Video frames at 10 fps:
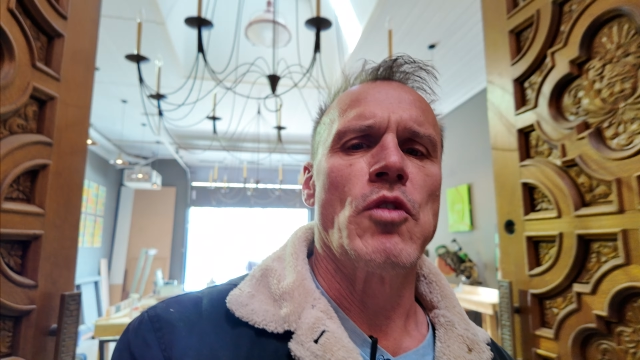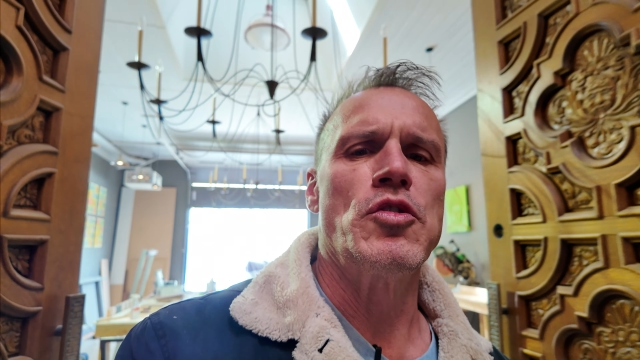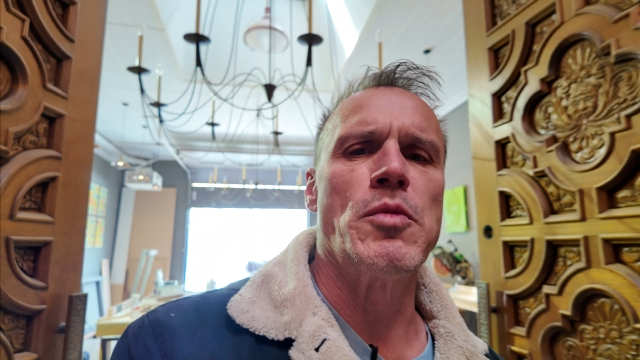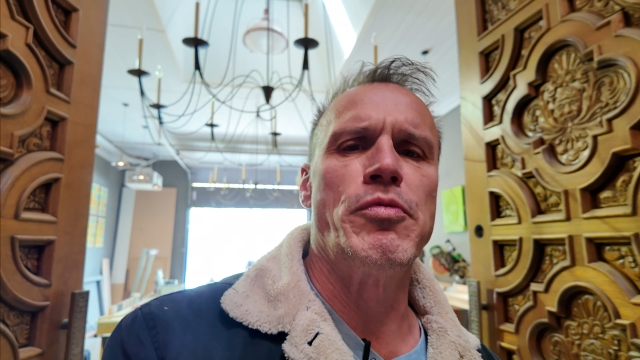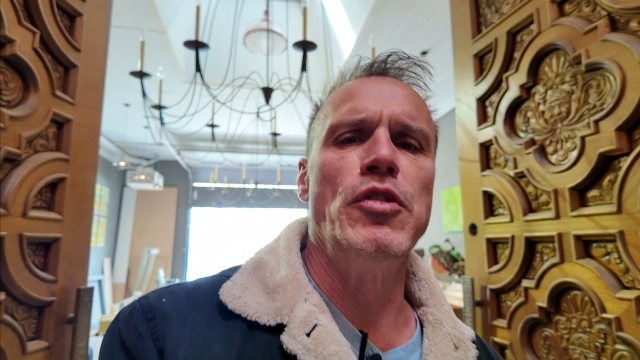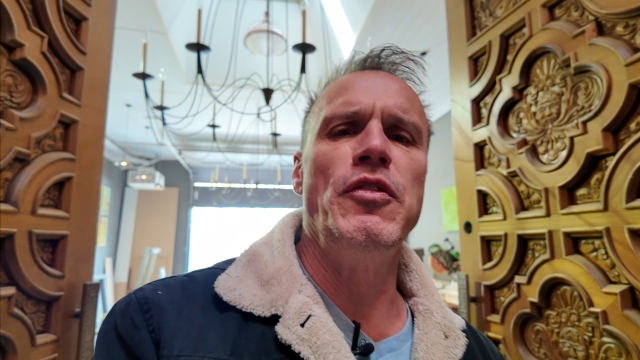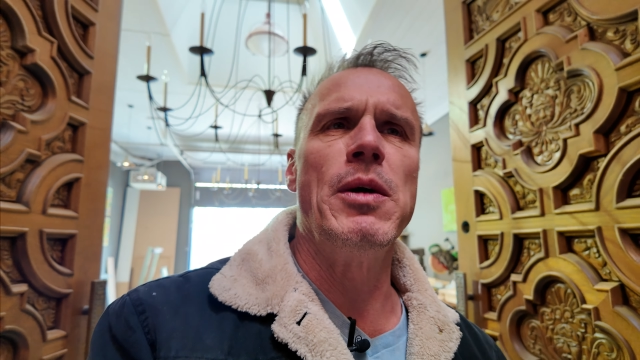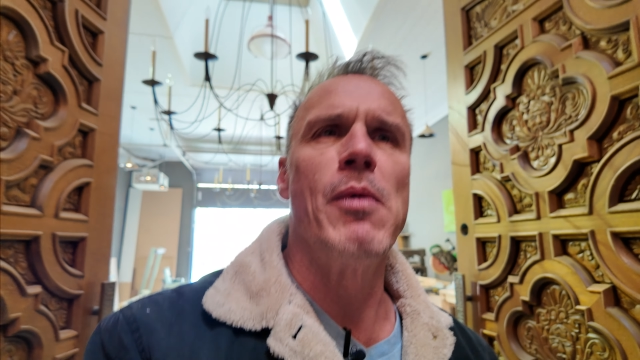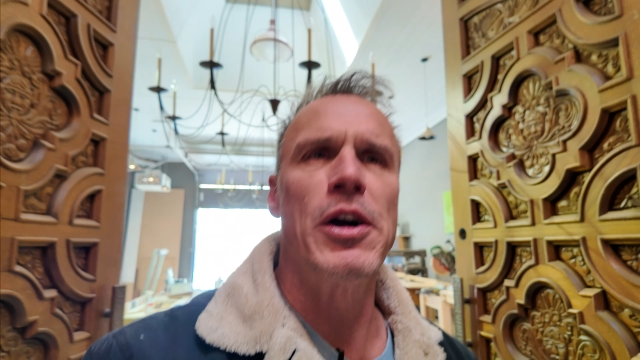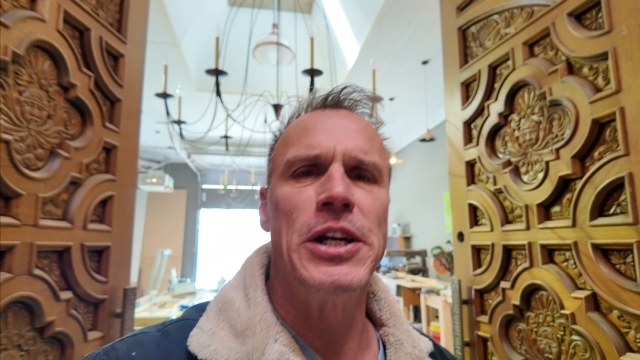There's a
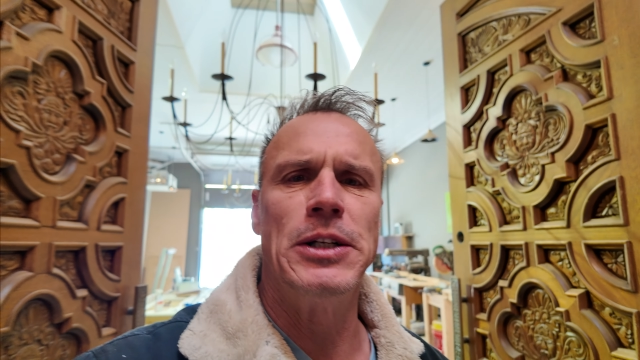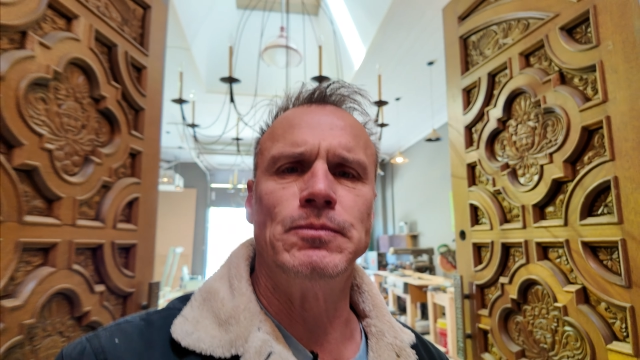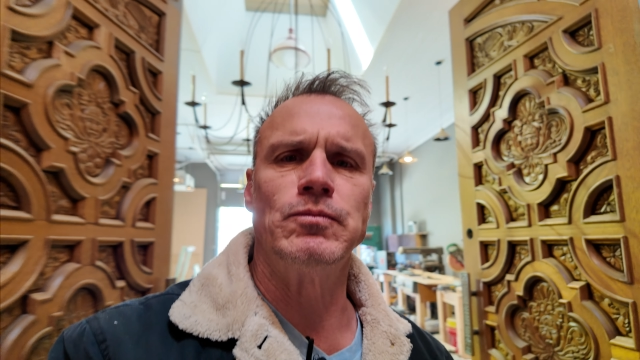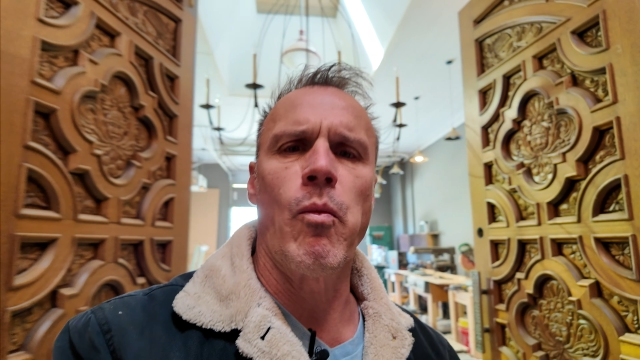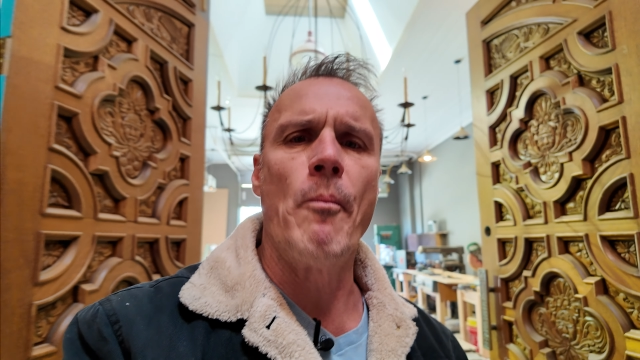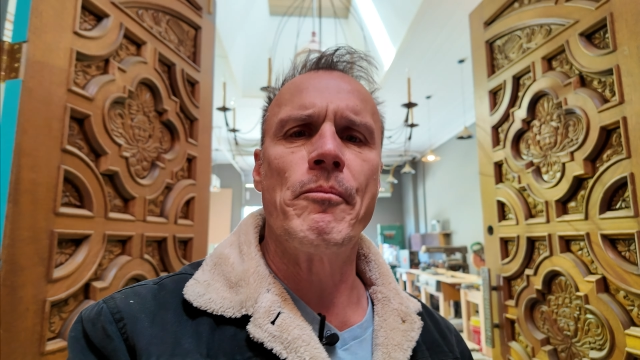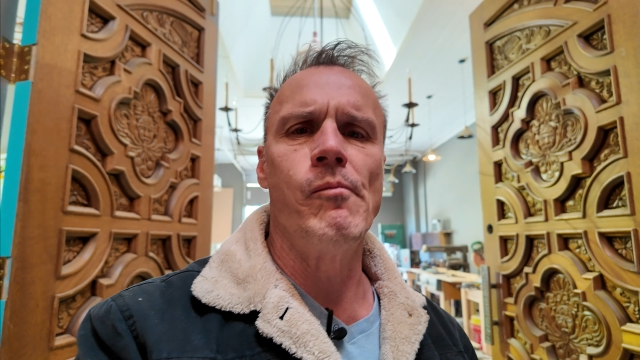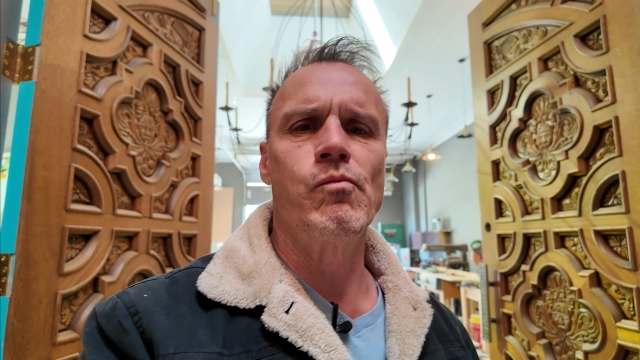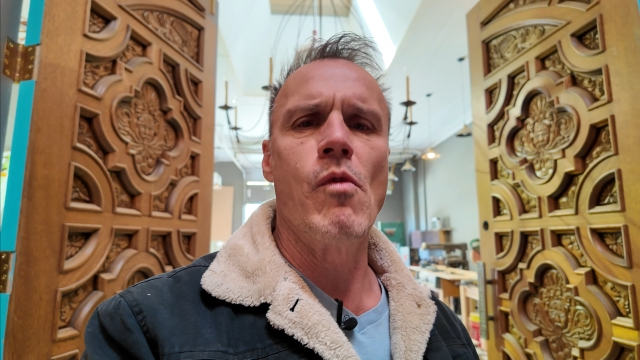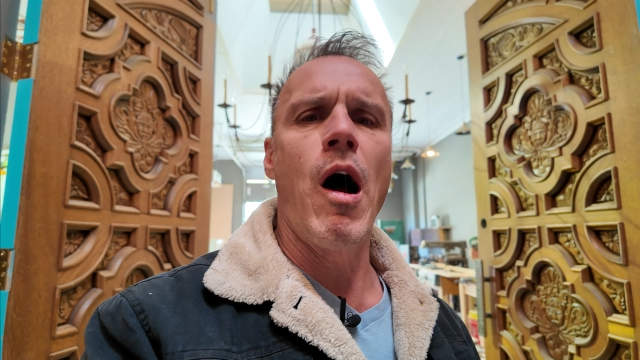Peruvian market.
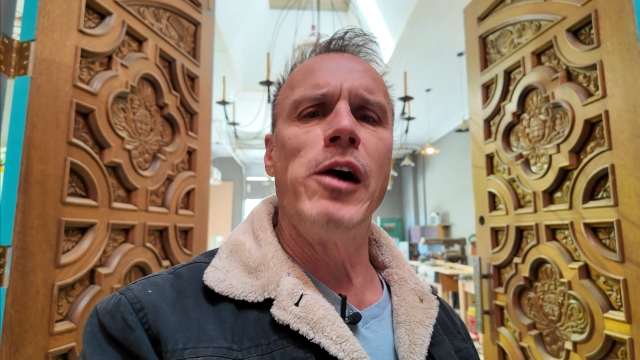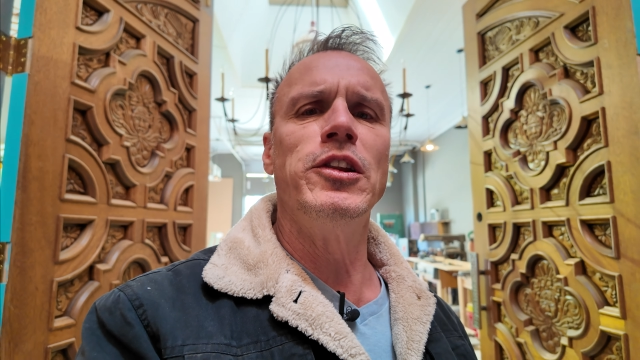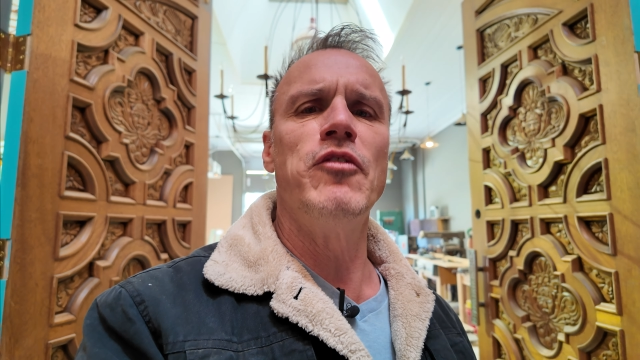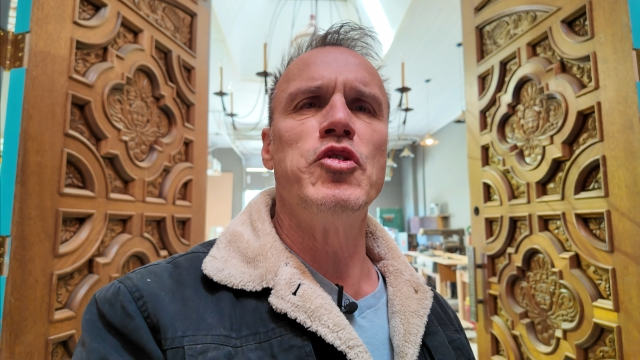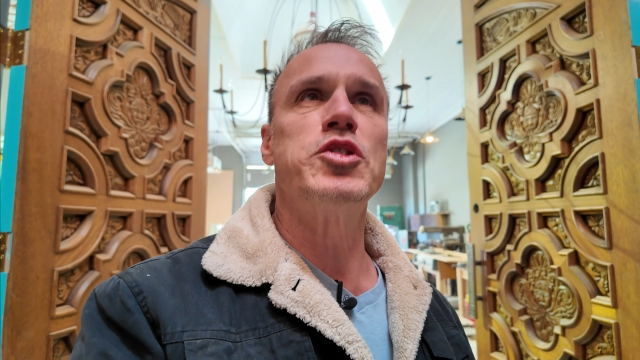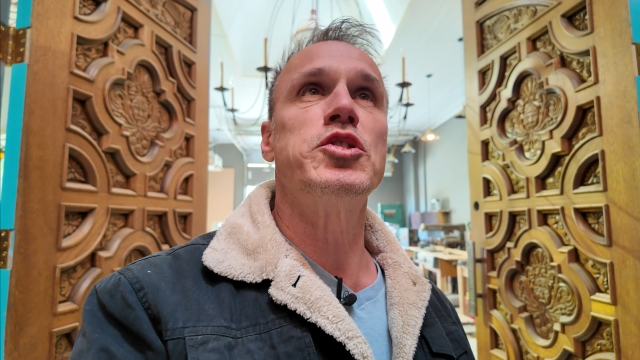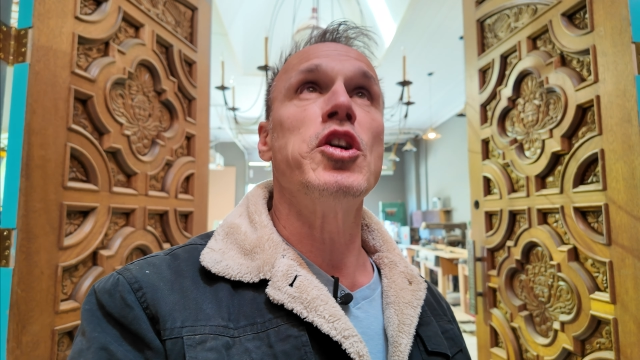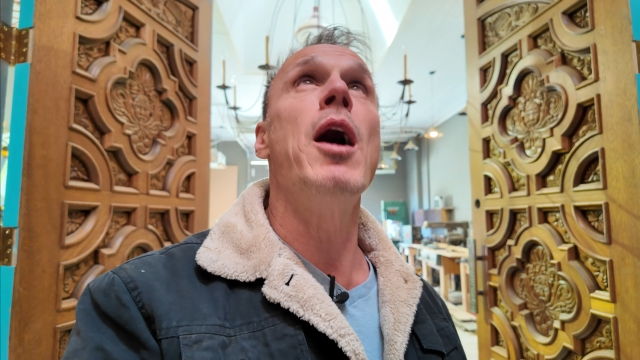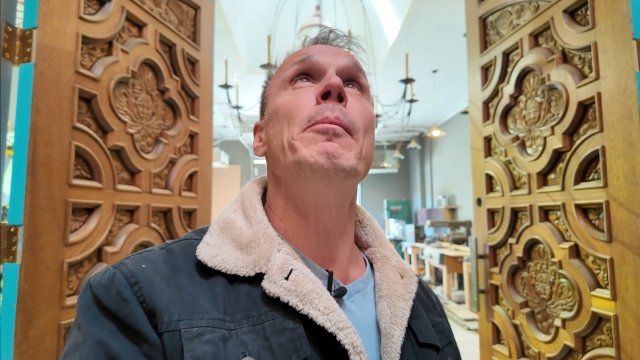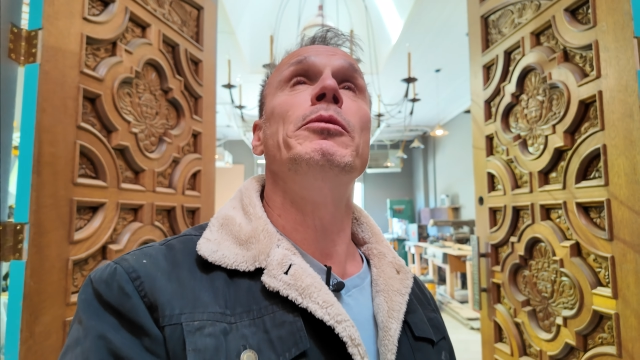I love this
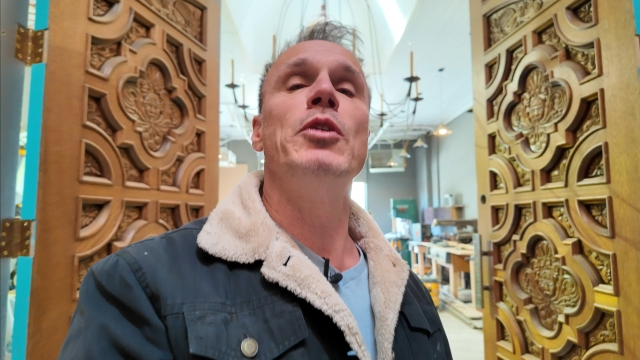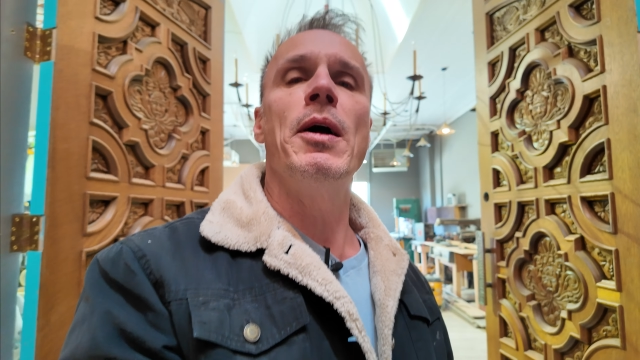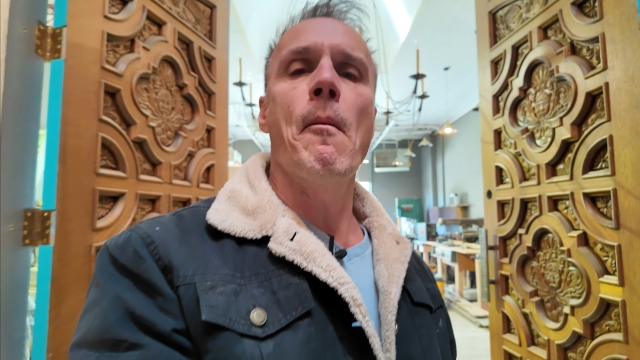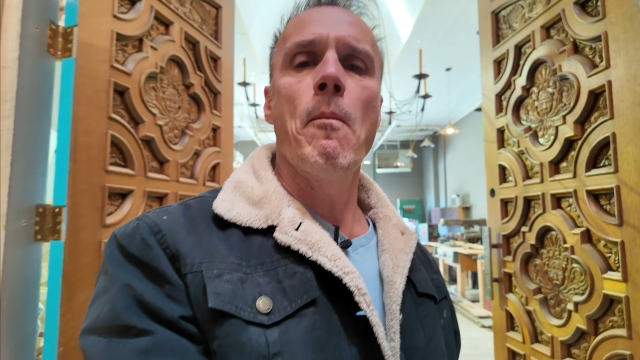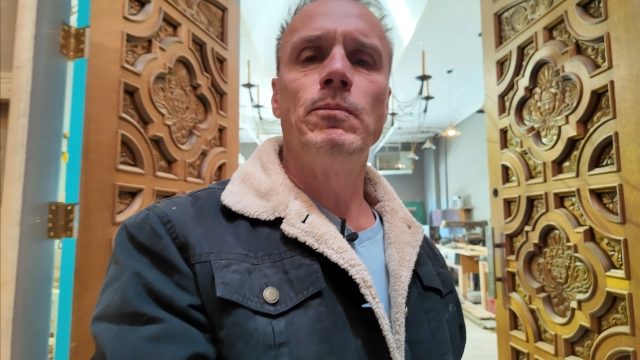shop, right?